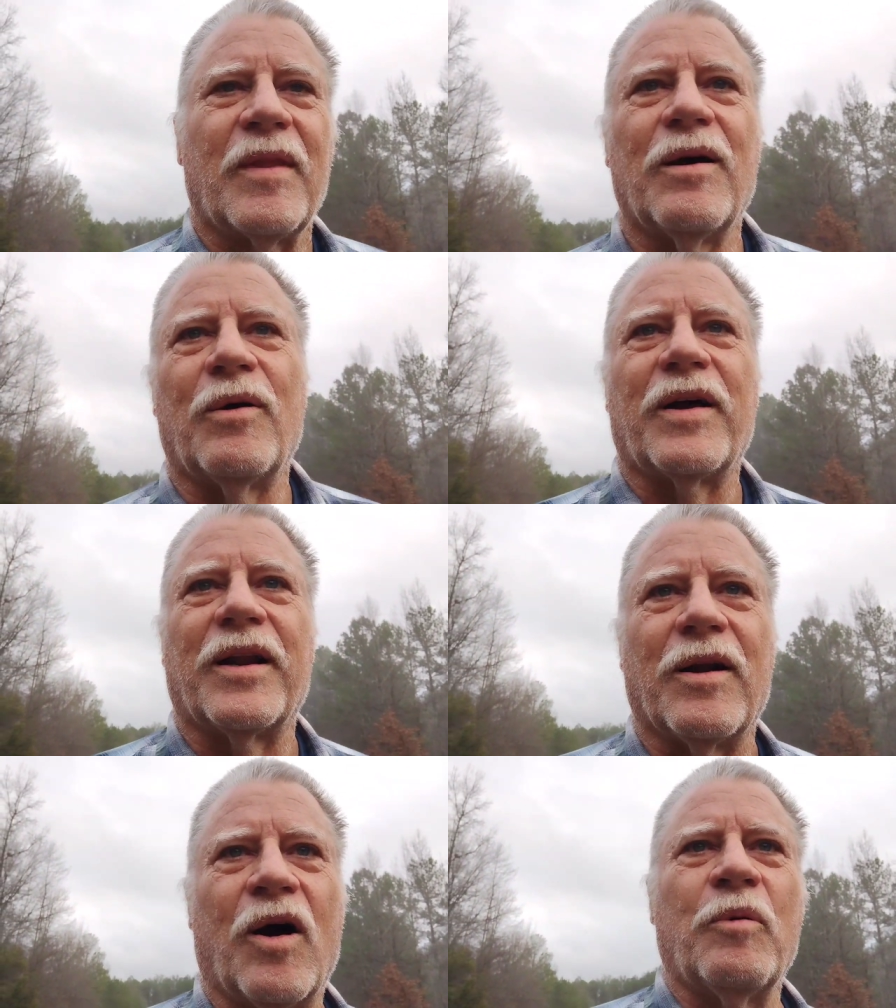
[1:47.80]
Oh, I
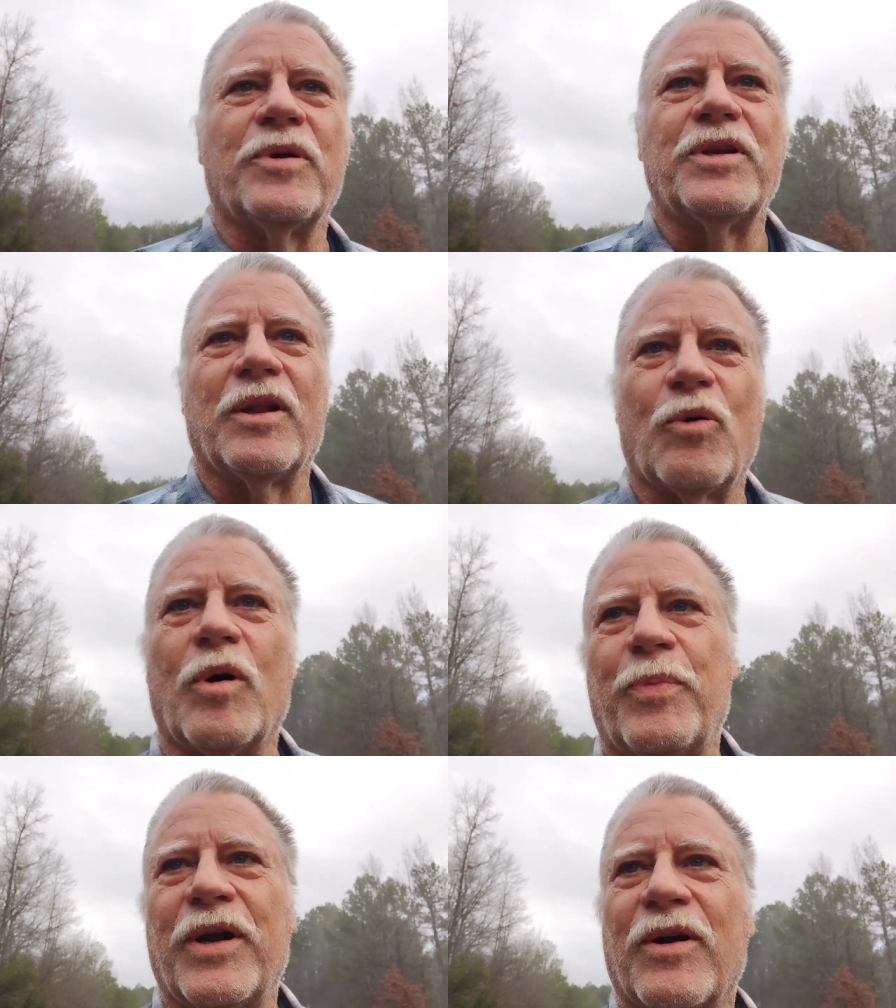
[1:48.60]
got an armadillo
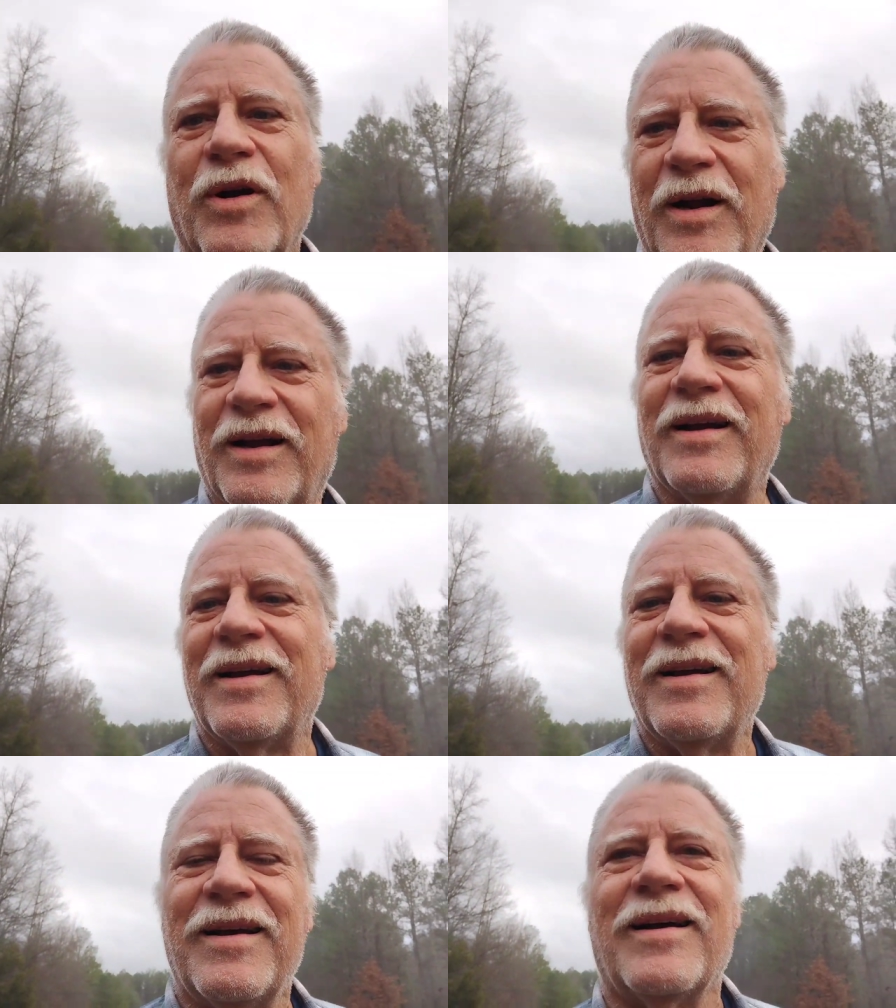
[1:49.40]
up here.
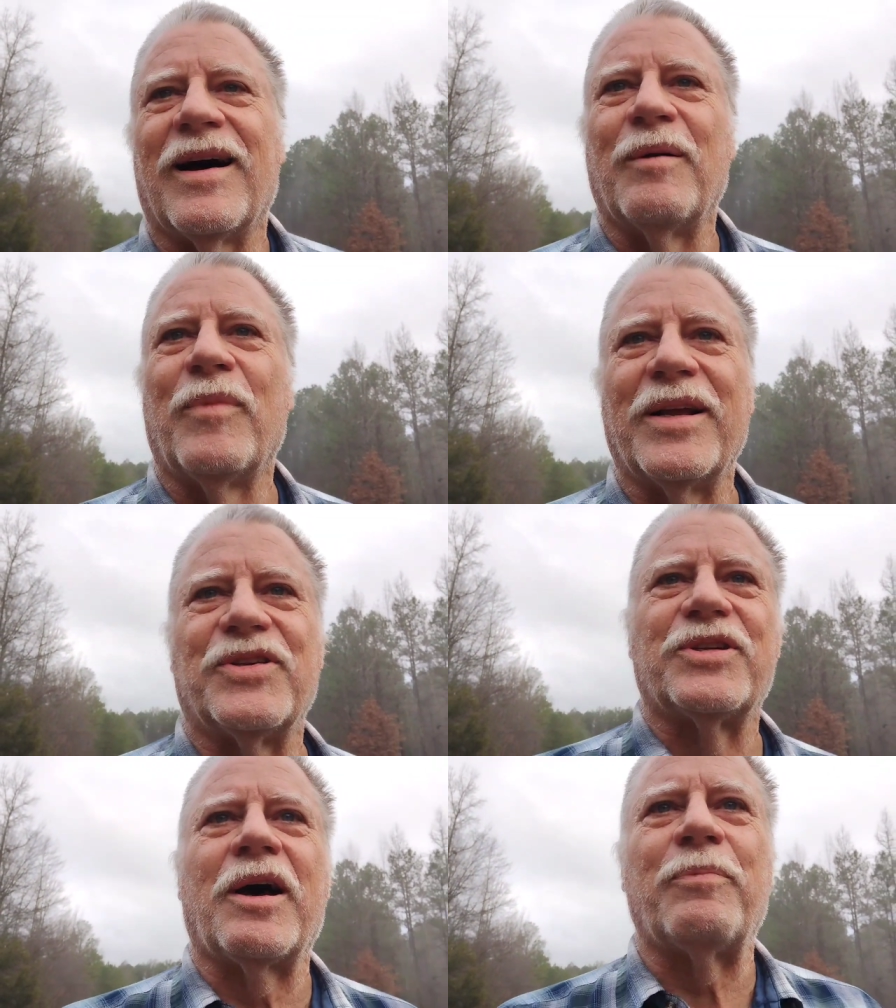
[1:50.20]
I might
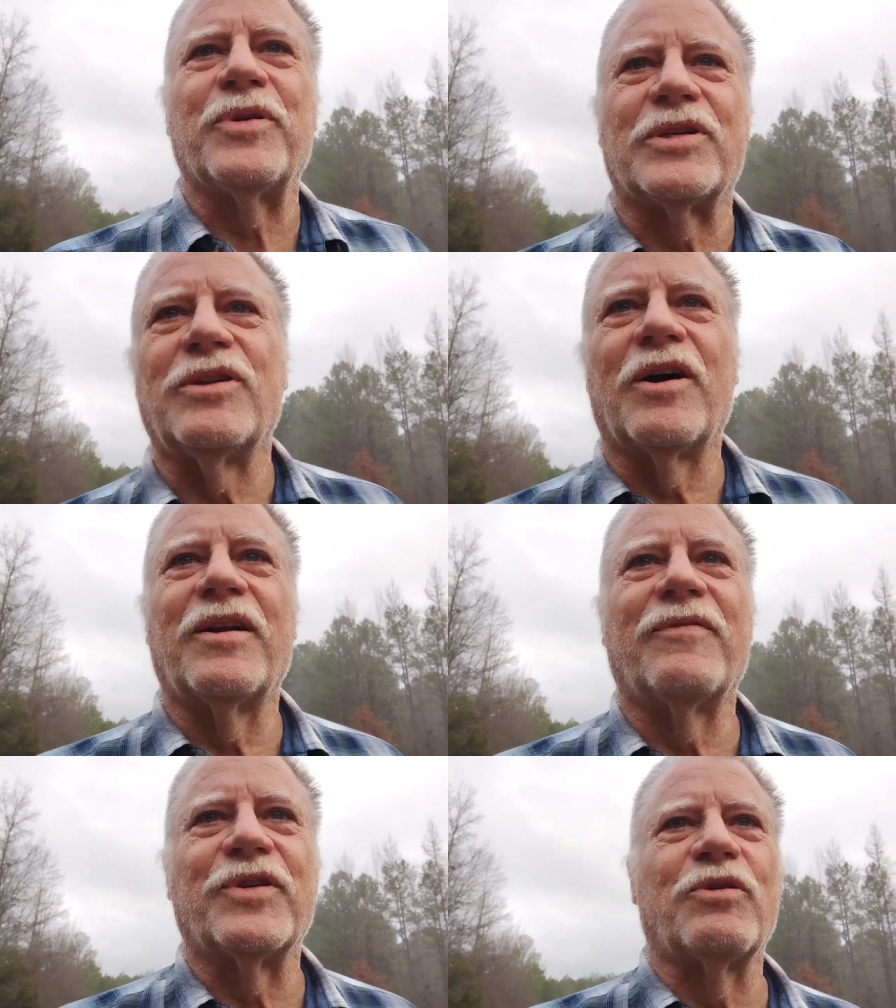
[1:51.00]
stop this long
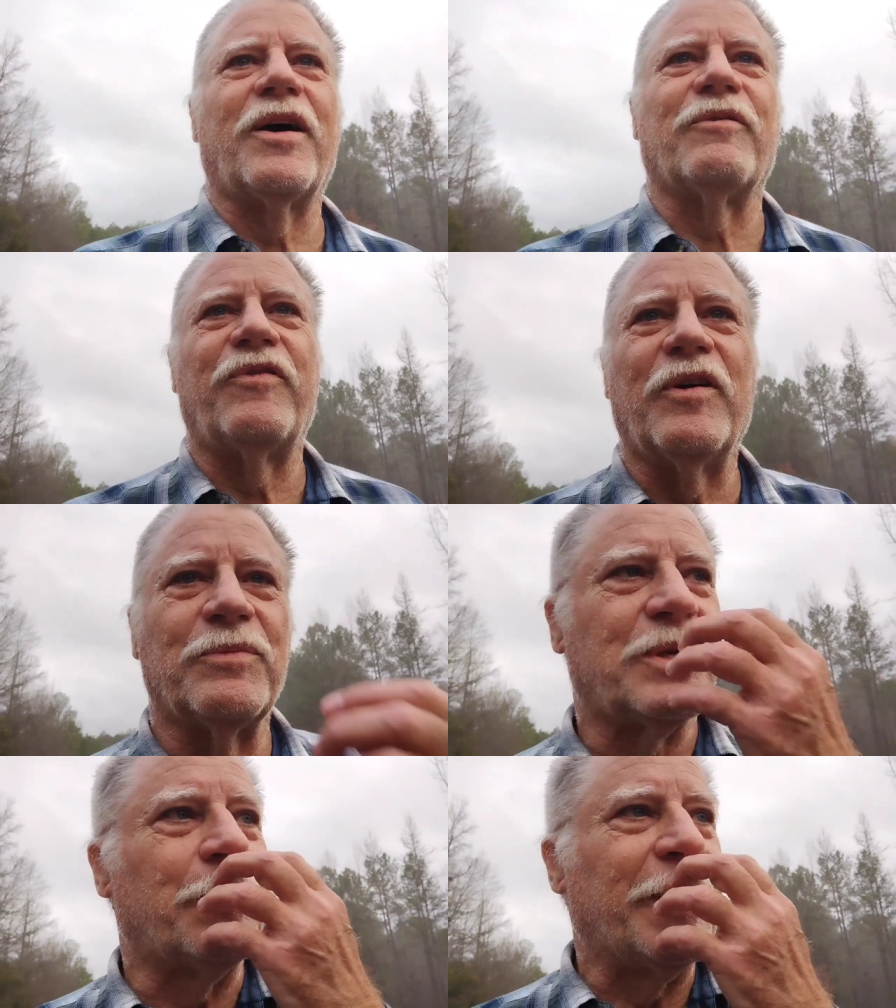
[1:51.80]
enough to try to
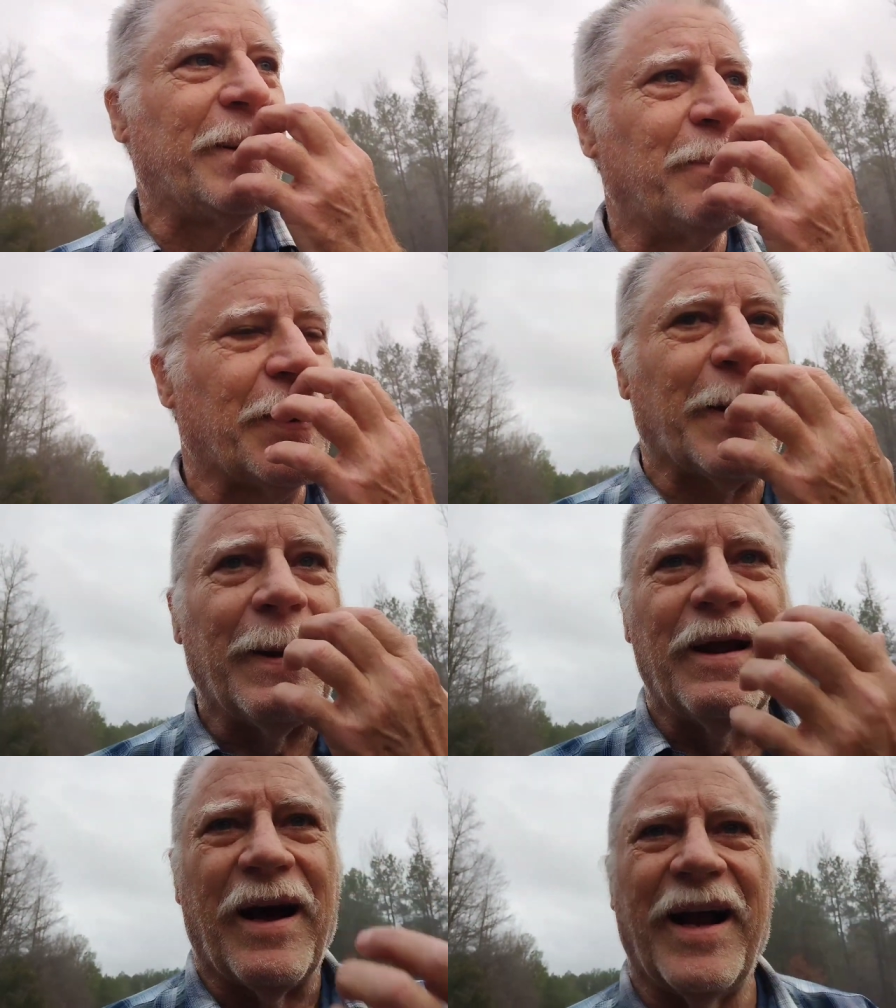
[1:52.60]
film some of him, but
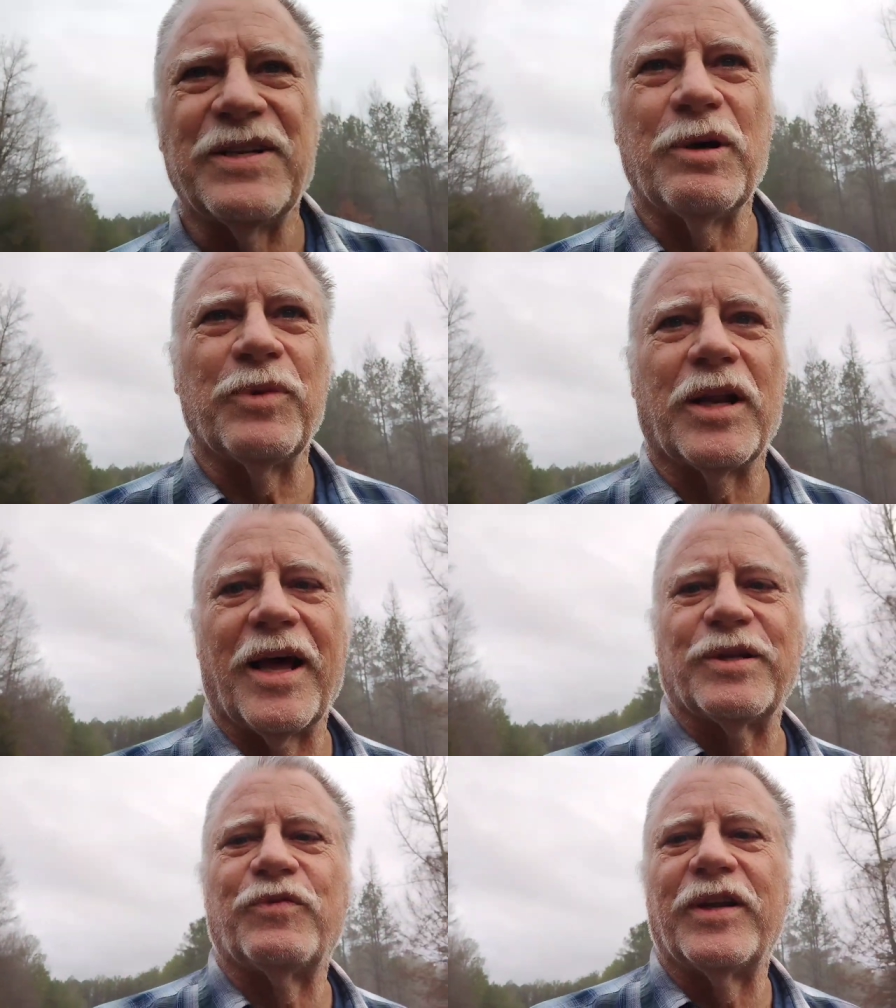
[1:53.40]
I had some in the
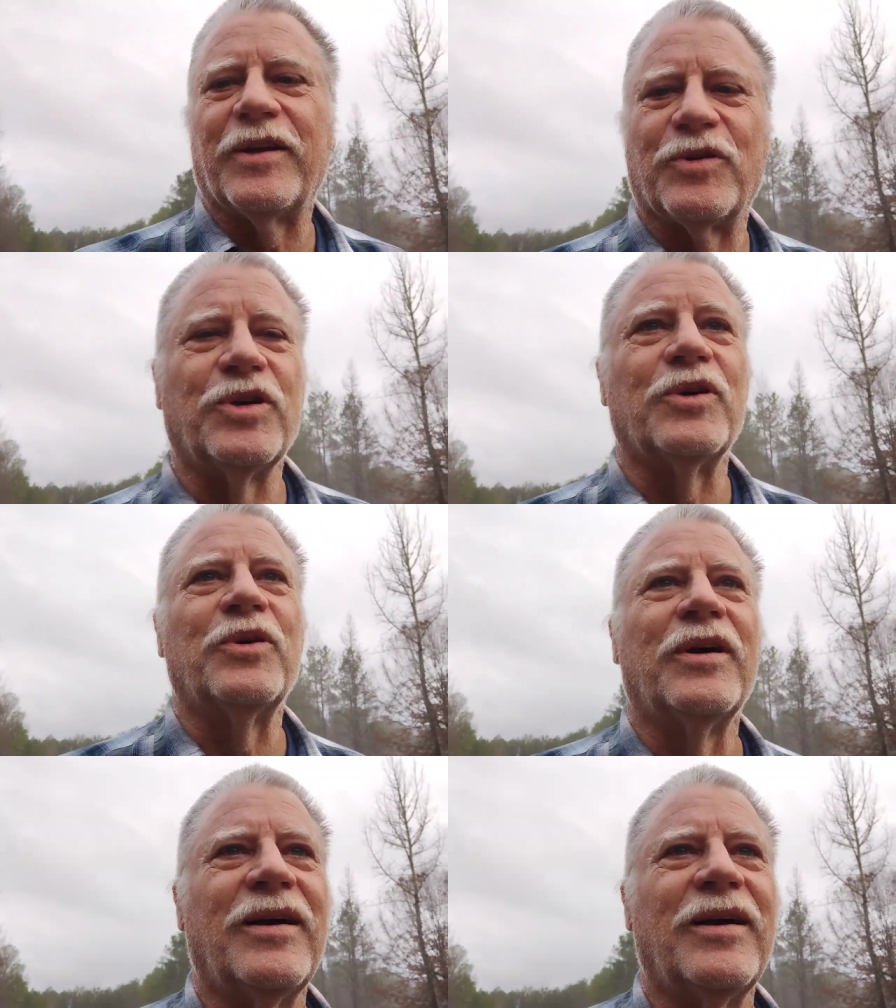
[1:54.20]
last video too.